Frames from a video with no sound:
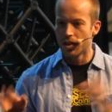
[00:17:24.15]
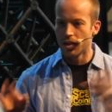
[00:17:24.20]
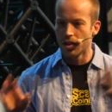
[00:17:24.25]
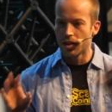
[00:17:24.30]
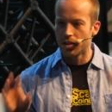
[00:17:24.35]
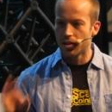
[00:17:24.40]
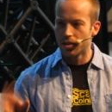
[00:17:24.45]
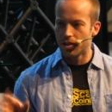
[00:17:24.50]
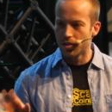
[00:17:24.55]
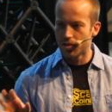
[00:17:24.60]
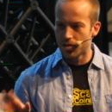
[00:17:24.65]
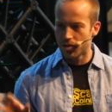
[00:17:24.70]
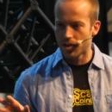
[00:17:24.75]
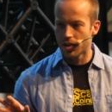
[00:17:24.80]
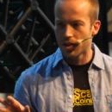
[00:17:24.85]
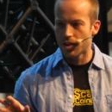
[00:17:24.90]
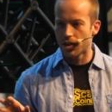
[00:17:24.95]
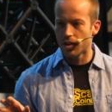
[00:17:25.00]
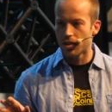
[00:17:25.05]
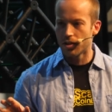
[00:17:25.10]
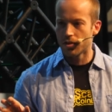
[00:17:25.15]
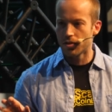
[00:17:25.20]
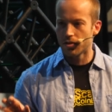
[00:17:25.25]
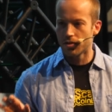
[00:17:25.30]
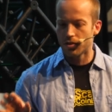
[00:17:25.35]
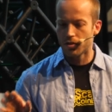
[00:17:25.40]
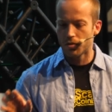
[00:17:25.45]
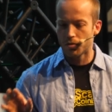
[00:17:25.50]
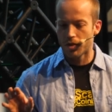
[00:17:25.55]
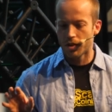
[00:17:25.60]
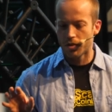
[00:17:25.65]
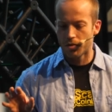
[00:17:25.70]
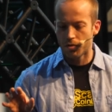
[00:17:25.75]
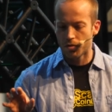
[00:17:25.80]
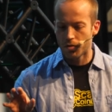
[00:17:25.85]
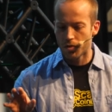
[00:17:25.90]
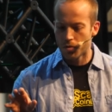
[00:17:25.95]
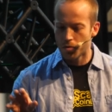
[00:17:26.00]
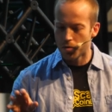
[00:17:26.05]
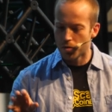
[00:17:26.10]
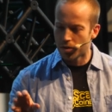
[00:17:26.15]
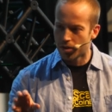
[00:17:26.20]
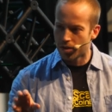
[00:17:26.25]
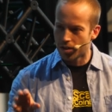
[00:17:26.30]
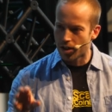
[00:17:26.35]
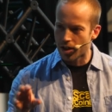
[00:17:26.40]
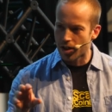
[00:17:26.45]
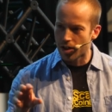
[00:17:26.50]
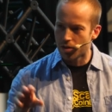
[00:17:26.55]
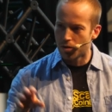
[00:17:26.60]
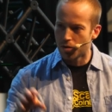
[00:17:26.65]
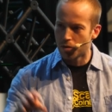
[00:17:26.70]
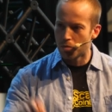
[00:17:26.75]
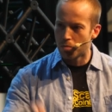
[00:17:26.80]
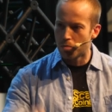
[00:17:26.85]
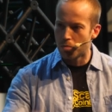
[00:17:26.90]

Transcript: In these scenarios is where we would try to